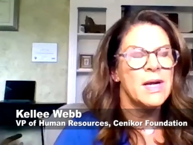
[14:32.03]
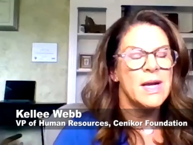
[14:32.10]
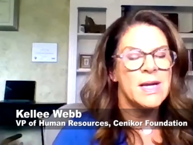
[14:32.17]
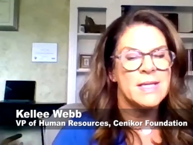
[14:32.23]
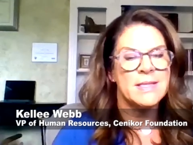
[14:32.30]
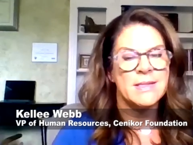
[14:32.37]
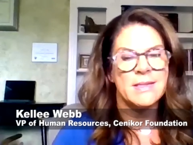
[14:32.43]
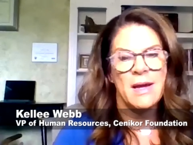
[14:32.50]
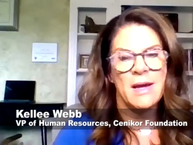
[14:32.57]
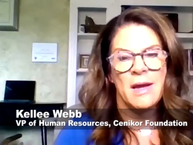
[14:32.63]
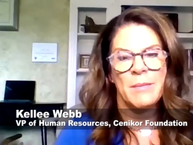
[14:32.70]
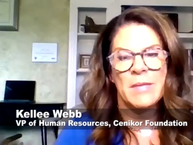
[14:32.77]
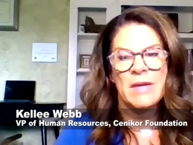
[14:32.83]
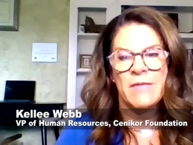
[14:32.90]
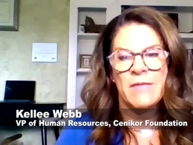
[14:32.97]
as
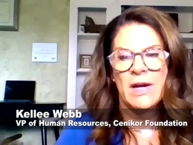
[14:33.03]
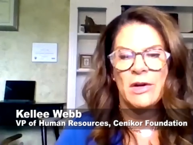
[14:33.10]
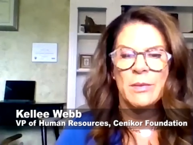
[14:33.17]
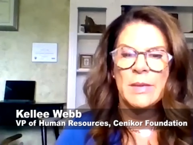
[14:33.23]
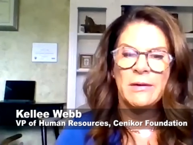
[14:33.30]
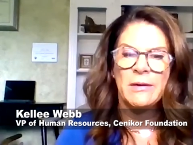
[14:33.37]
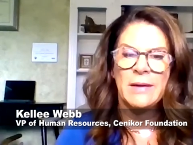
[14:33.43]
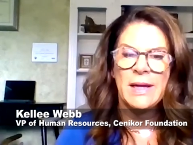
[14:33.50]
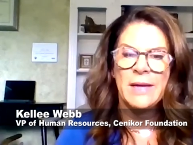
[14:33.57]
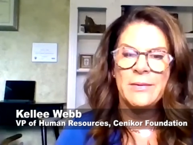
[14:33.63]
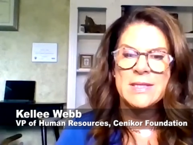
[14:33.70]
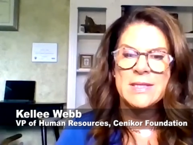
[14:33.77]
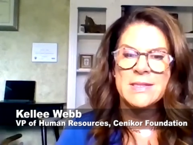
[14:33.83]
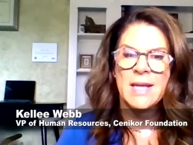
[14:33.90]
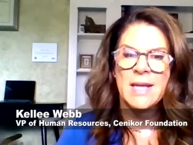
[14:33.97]
um, environmental, I
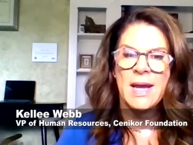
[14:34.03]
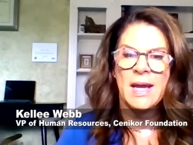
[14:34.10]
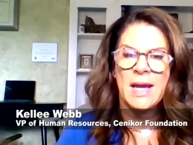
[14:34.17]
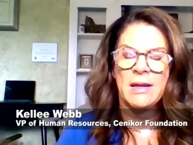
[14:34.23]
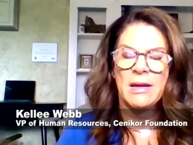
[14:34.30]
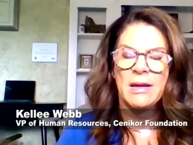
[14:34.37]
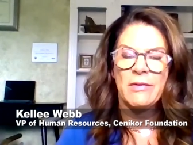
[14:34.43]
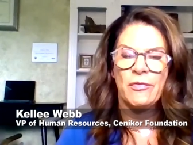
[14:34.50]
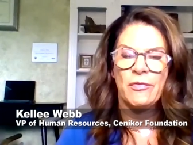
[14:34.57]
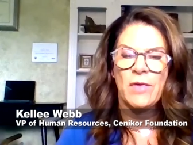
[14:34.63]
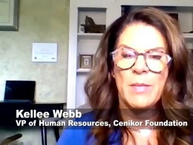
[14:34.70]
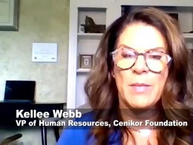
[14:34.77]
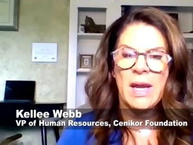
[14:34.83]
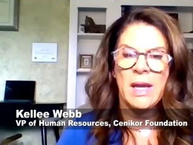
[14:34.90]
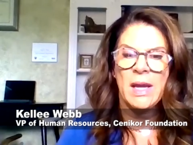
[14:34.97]
would say
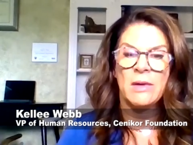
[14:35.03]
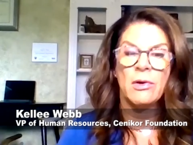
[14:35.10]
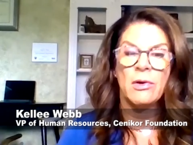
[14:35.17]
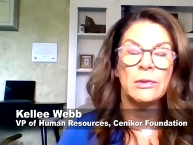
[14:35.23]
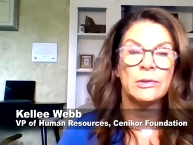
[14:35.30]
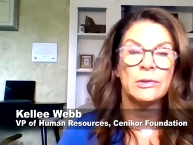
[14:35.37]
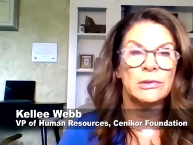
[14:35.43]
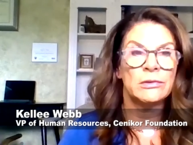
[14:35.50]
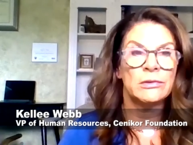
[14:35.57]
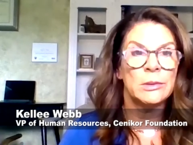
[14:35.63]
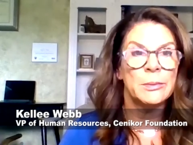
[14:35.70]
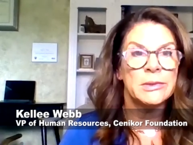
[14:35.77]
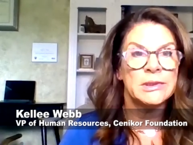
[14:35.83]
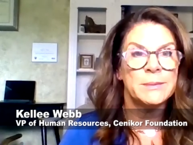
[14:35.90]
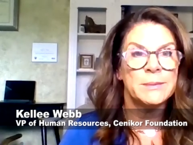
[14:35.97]
from a cultural
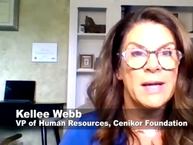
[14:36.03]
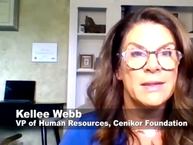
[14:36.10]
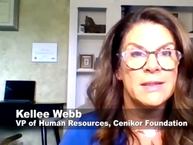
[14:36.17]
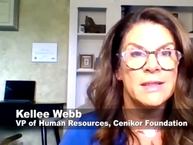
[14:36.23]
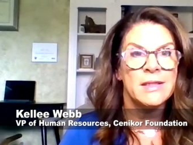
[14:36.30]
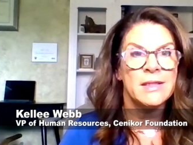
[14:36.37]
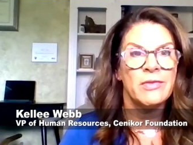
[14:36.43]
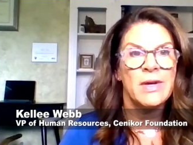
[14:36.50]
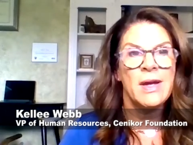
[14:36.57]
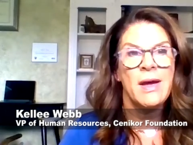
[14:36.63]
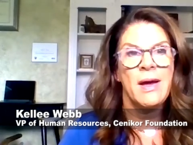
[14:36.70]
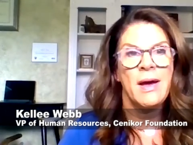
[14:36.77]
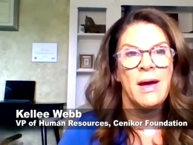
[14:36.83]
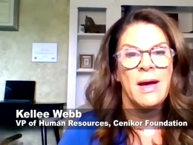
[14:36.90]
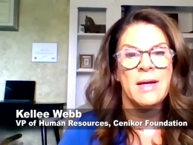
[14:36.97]
perspective,
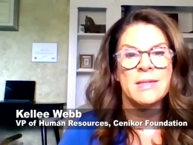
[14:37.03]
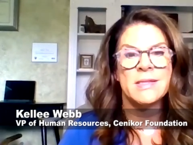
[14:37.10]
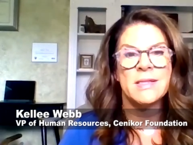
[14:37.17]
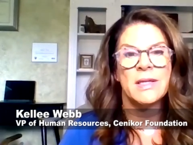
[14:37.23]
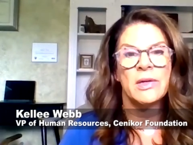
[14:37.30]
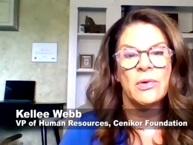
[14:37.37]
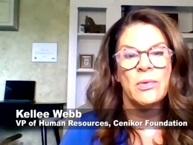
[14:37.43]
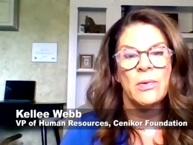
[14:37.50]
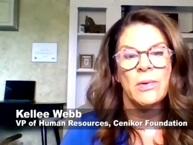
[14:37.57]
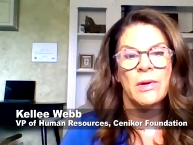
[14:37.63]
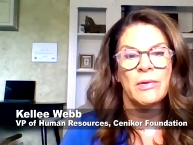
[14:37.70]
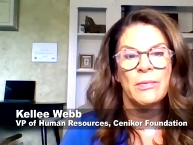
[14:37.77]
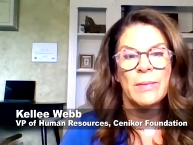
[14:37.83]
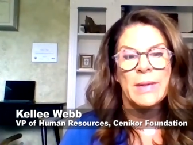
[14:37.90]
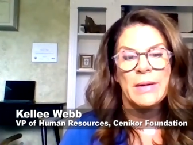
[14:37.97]
uh,
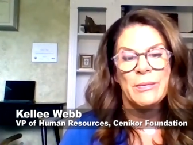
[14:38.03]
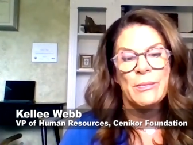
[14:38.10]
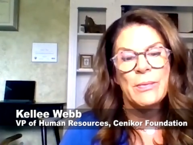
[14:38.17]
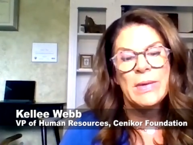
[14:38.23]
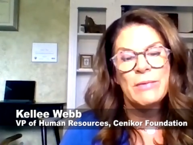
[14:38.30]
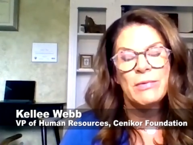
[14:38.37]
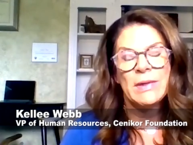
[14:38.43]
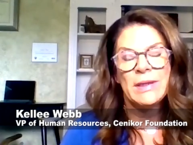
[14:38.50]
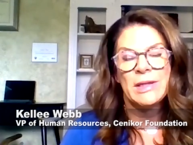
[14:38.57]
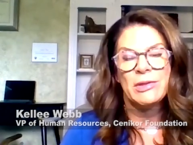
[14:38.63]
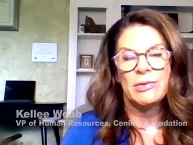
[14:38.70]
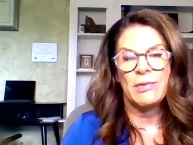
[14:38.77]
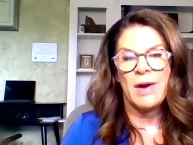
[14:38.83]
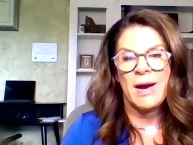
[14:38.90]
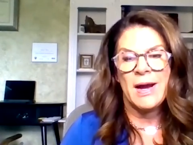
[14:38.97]
we really
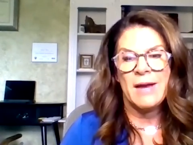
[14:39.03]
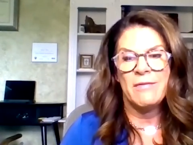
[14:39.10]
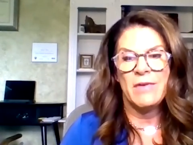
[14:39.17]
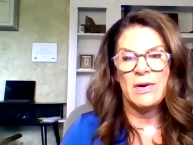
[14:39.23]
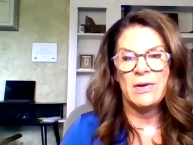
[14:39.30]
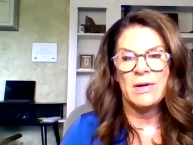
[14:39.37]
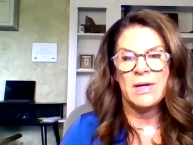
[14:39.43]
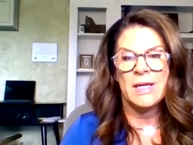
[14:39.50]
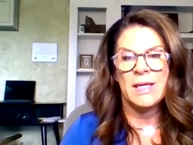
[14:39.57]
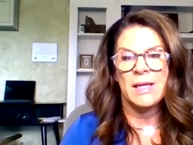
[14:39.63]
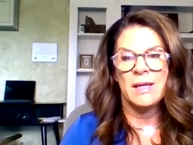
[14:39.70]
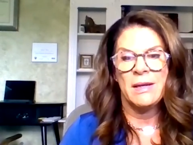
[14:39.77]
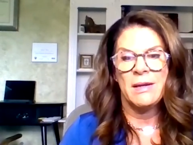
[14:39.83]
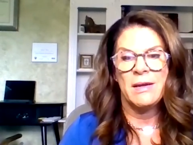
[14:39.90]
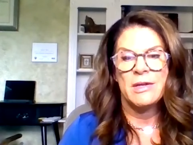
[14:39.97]
thrive
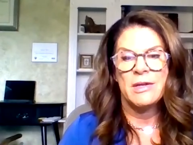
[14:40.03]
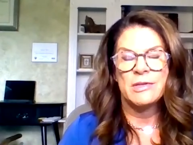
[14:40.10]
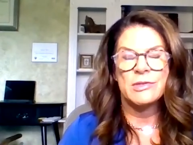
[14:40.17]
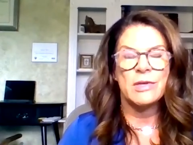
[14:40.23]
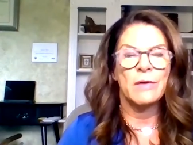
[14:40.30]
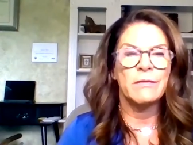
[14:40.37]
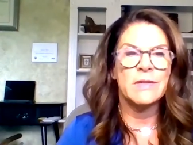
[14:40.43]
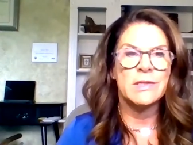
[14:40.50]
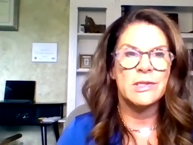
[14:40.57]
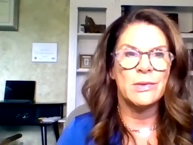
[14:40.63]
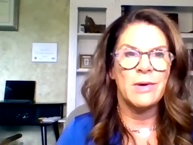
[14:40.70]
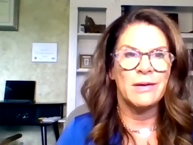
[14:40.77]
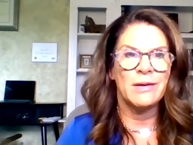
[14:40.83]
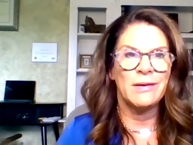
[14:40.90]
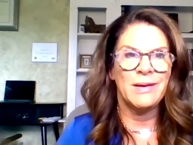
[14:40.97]
on service to
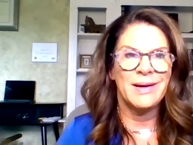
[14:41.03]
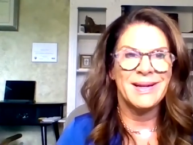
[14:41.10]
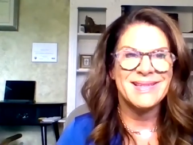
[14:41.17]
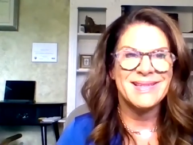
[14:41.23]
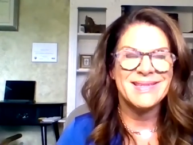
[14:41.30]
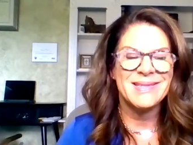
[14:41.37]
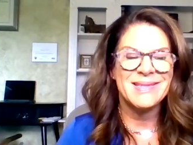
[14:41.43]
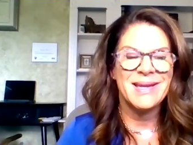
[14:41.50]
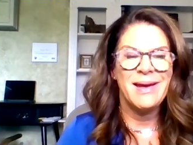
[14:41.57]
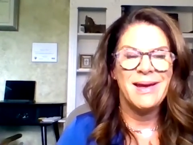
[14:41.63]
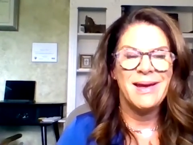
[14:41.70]
our clients.